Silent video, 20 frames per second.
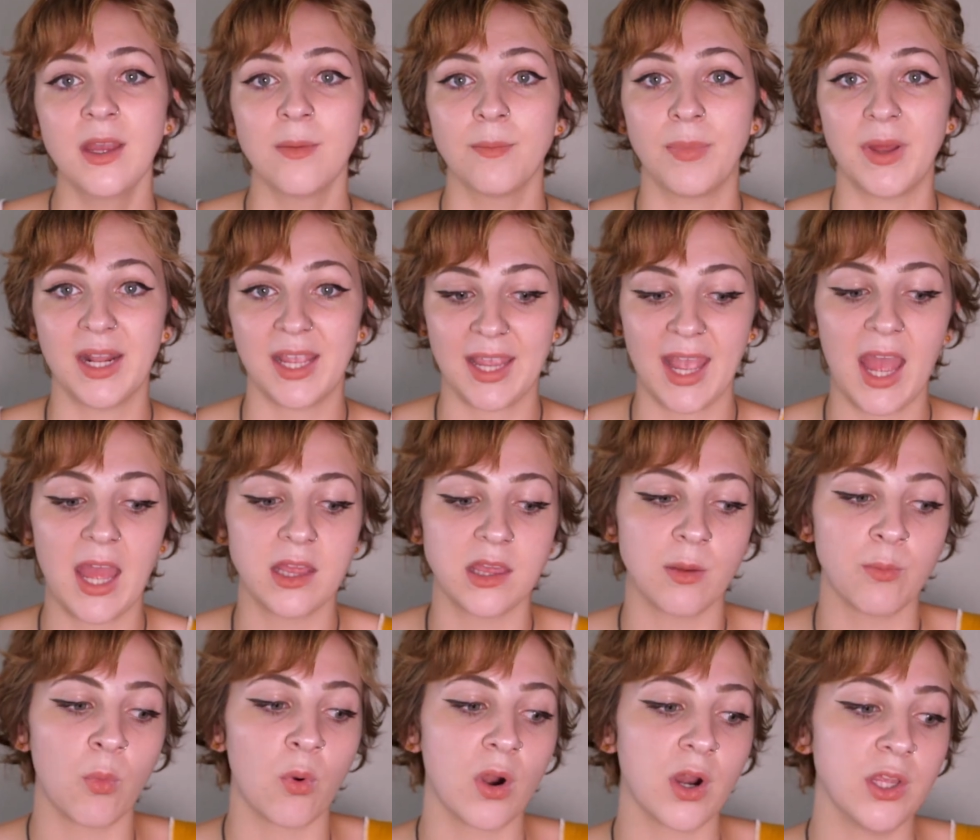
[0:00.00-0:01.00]
But again, the
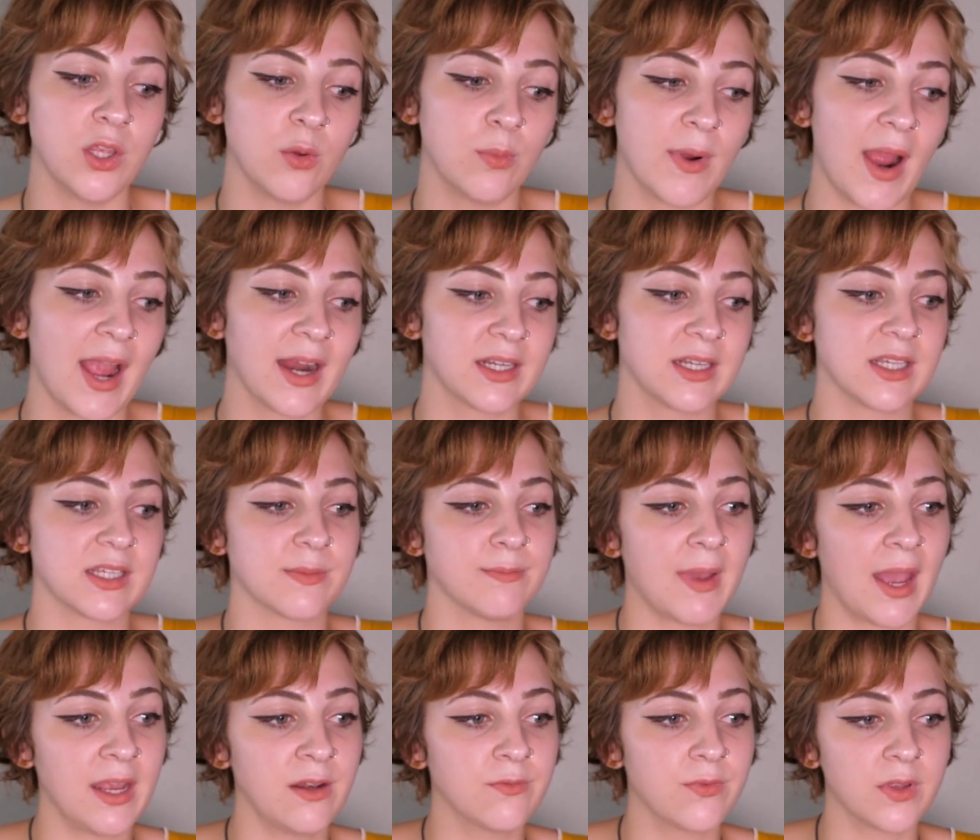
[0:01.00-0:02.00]
more you practice
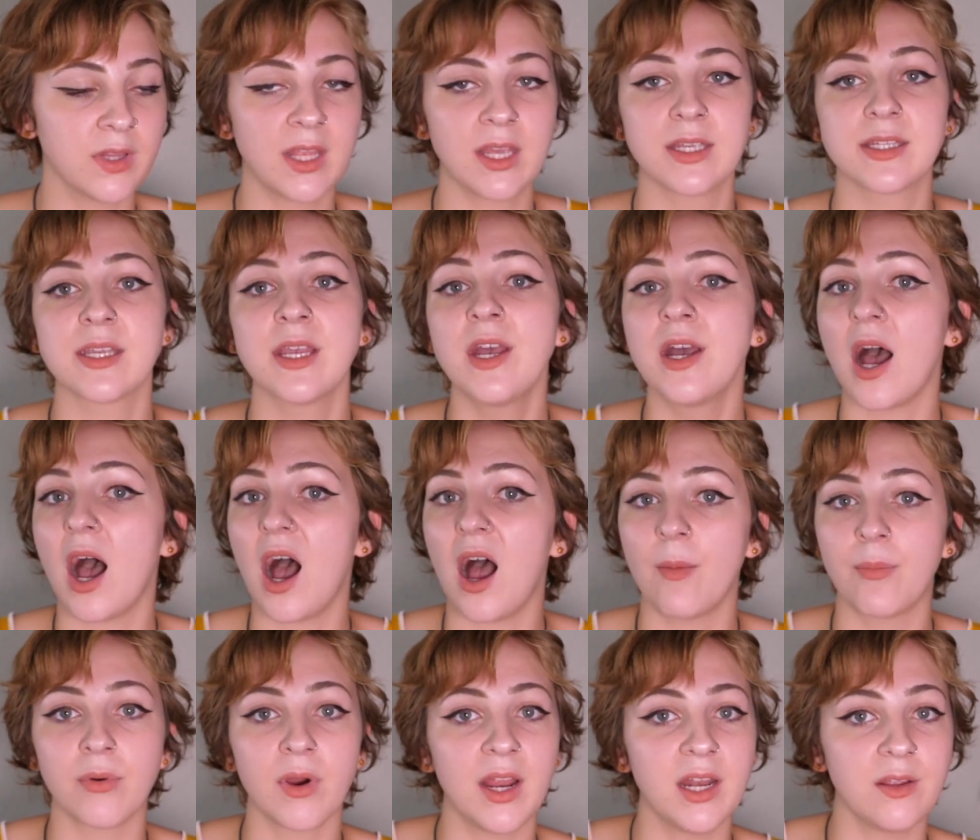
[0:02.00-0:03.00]
mindfulness,
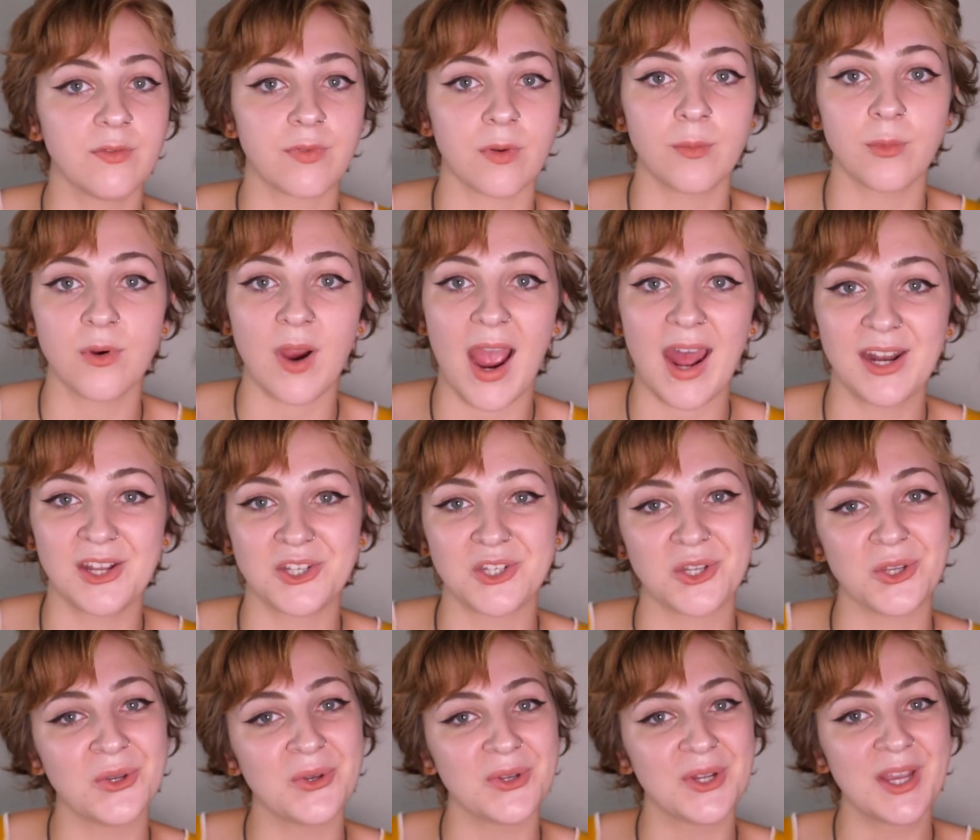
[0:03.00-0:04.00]
operating from
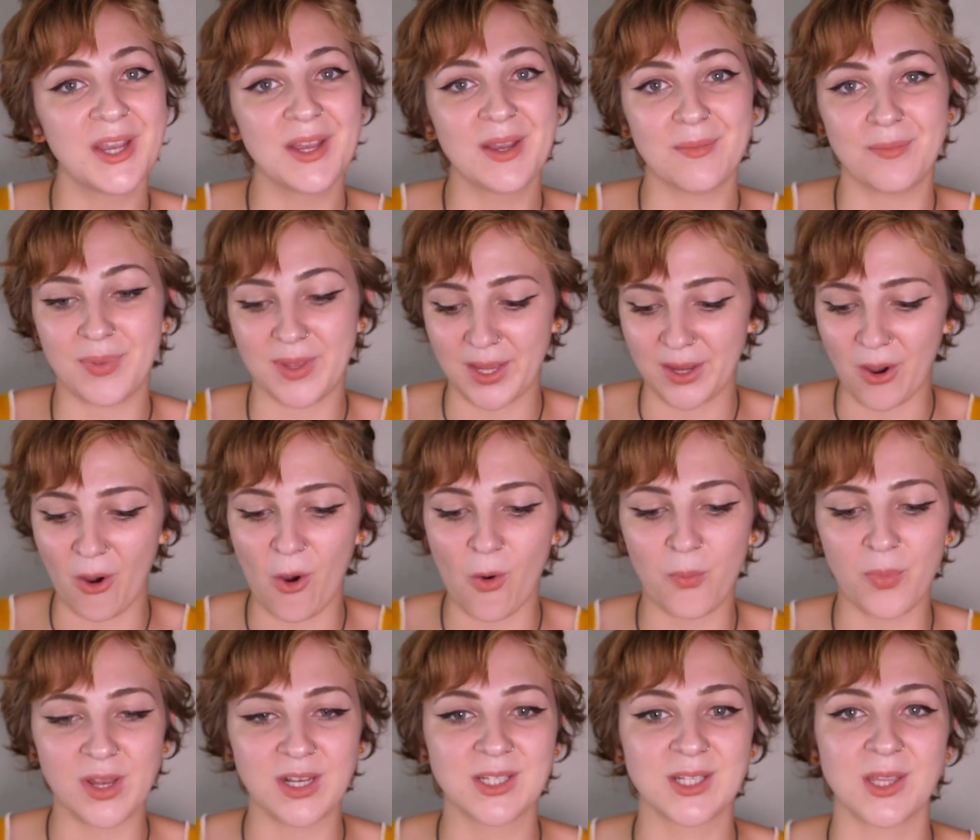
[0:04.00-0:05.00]
gratitude, being
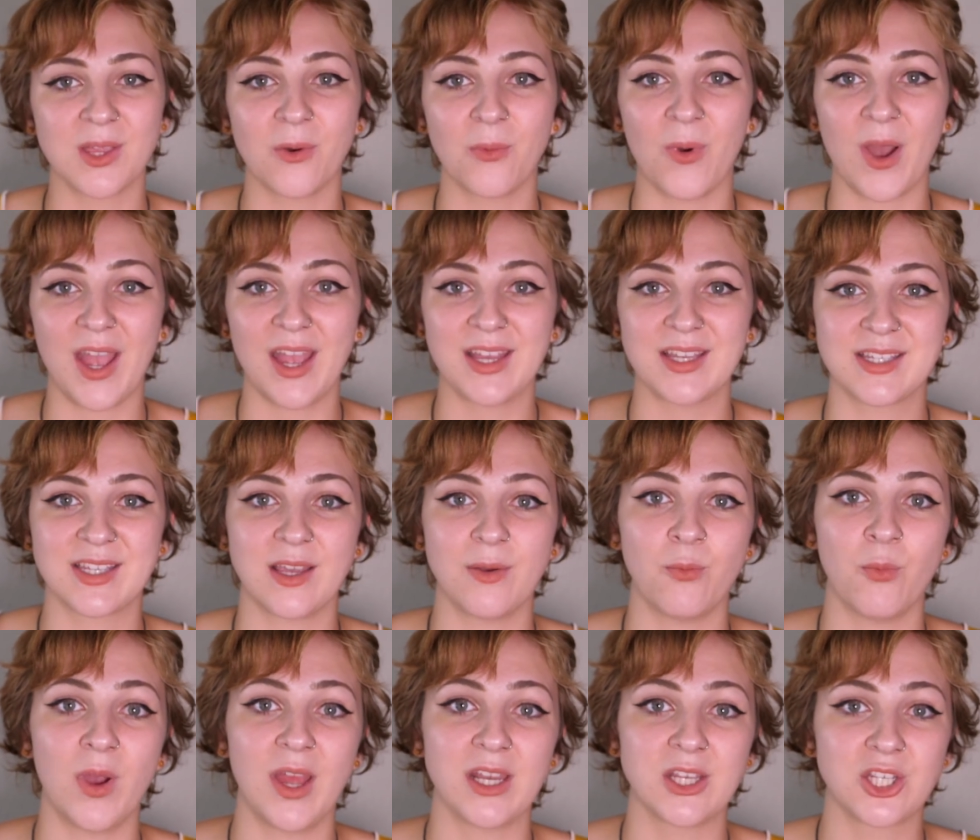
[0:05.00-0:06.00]
open to the ways
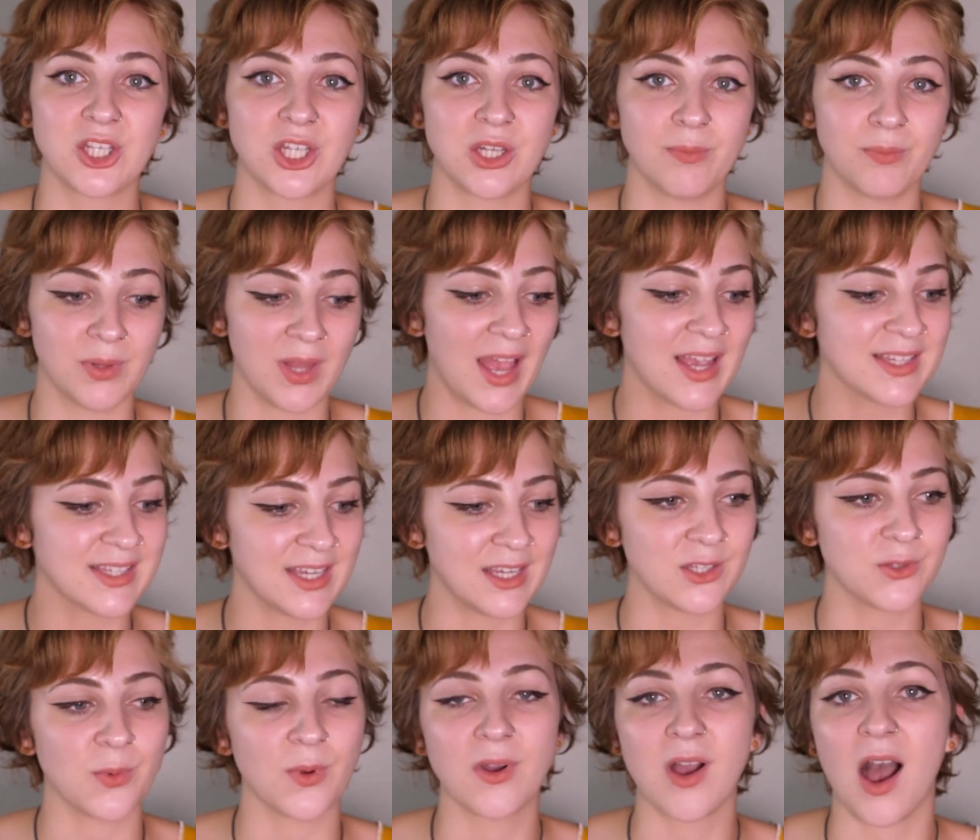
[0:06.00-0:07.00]
in which
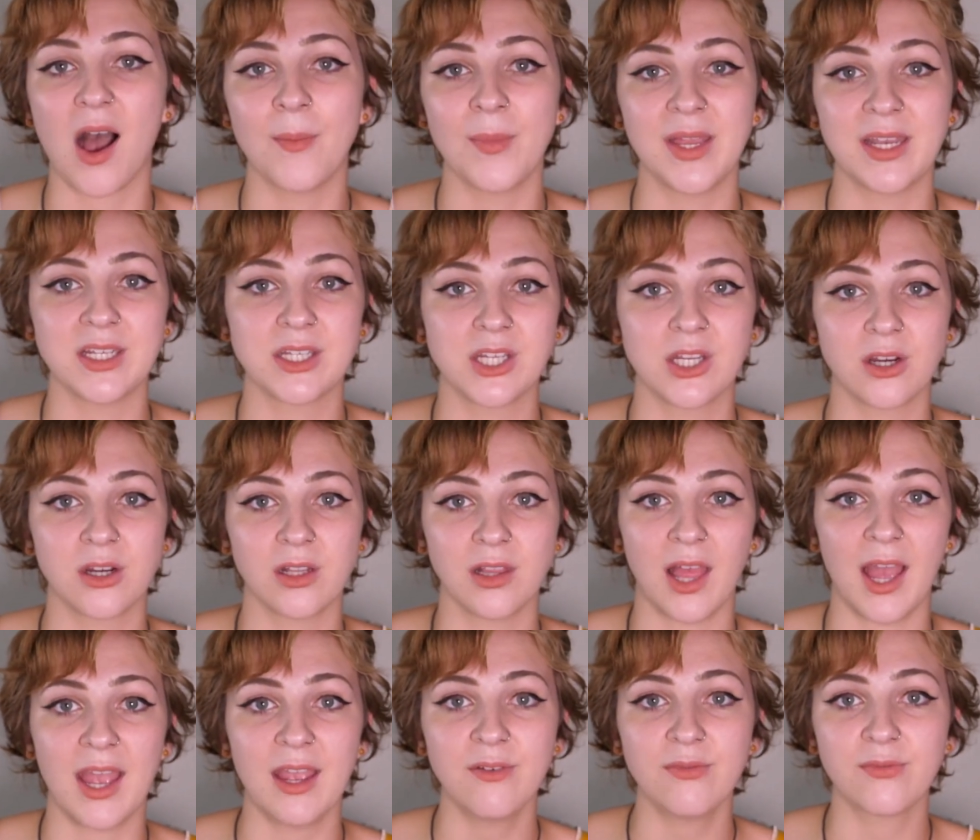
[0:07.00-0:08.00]
blessings will come into your
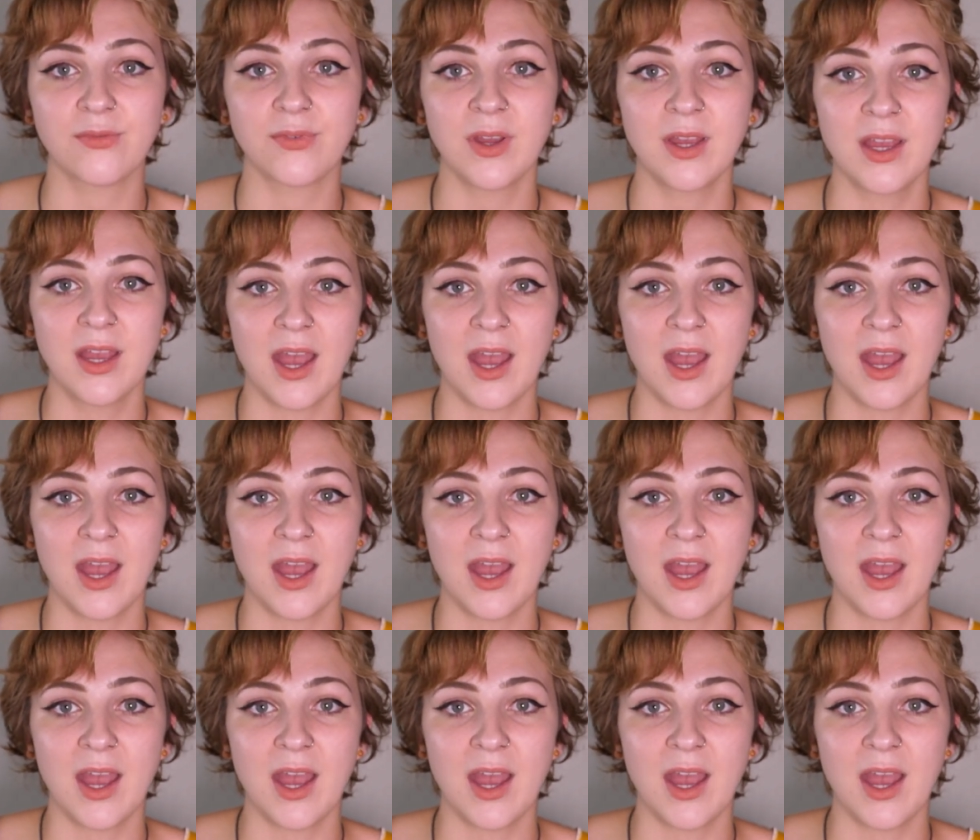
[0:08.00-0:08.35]
life,